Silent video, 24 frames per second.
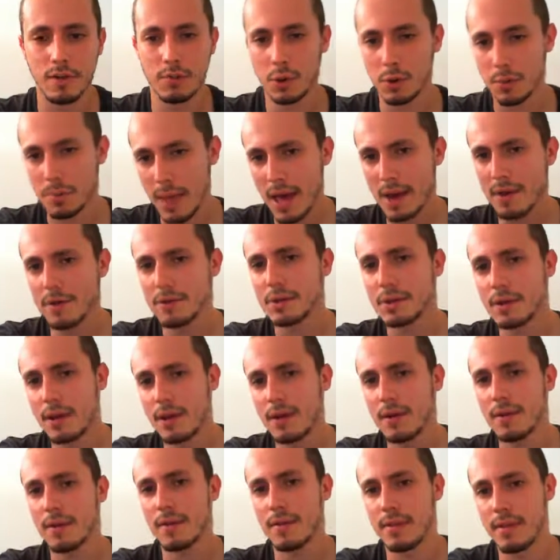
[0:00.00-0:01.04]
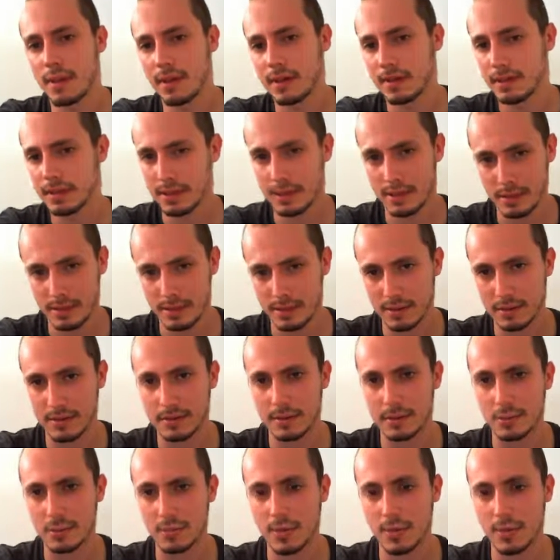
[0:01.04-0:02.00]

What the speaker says: What matters here is that